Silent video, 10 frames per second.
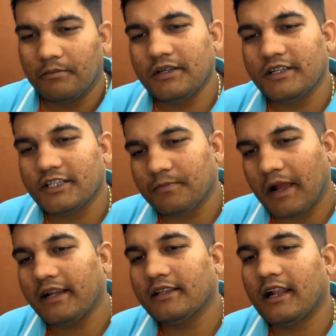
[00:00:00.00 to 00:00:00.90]
But
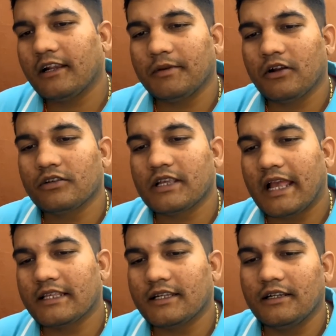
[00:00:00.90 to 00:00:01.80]
despite that, because
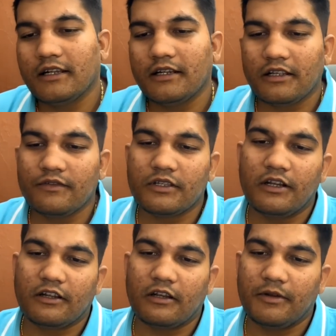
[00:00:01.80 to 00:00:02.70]
ascendant gives a
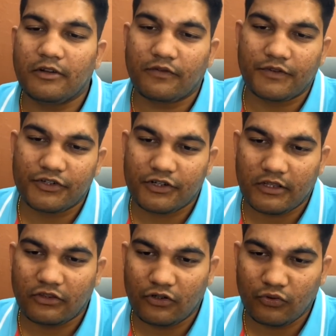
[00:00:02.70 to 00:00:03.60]
little bit of
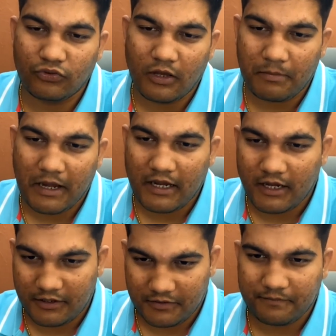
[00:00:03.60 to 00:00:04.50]
strength to the
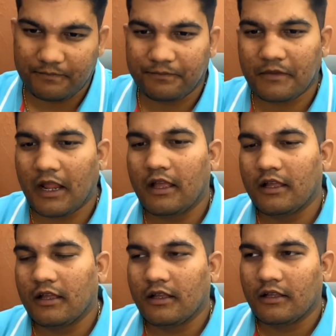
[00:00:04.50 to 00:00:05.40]
planet,
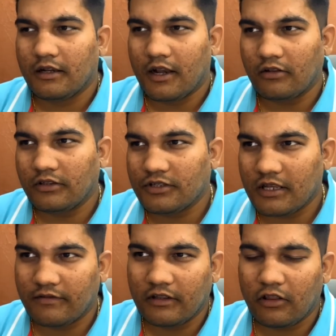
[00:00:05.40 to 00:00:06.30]
now the
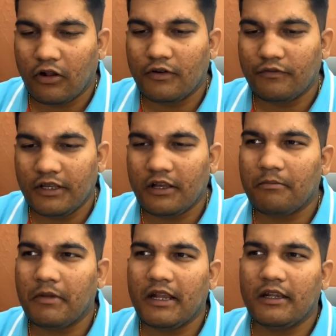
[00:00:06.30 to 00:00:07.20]
seventh lord weak
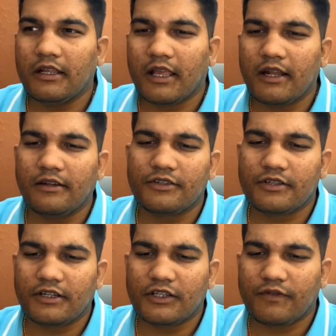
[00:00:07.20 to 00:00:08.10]
may indicate
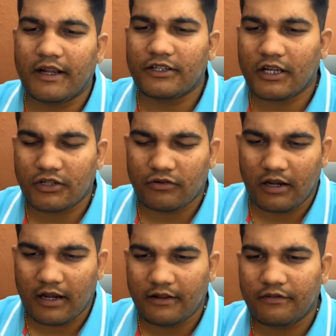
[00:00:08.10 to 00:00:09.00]
dissatisfied sexual
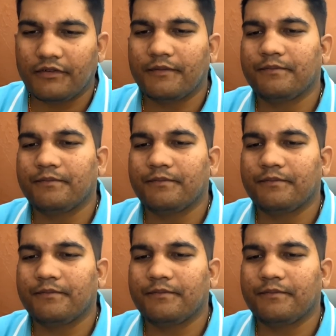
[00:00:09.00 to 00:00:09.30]
life,